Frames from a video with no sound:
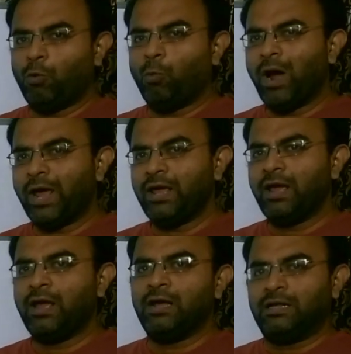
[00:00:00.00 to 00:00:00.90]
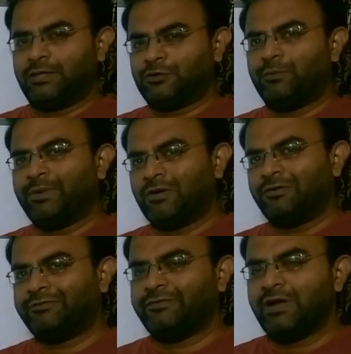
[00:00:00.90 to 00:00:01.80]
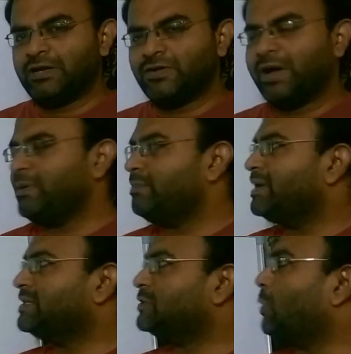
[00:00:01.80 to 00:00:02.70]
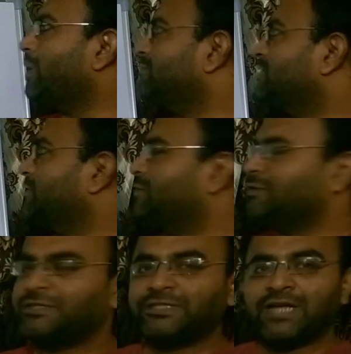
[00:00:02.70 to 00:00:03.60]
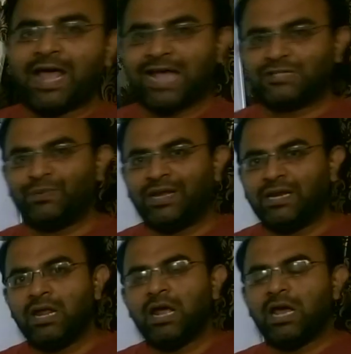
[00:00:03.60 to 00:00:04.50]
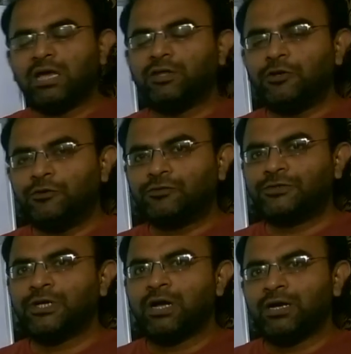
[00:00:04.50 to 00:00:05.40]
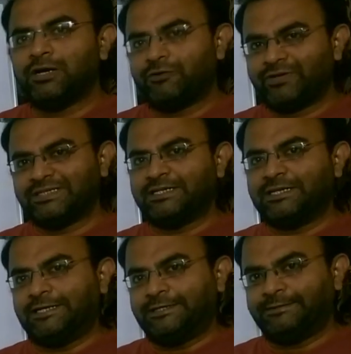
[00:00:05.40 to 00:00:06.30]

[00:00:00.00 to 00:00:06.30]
Why the topic of diamond-based quantum sensors has been in the news recently?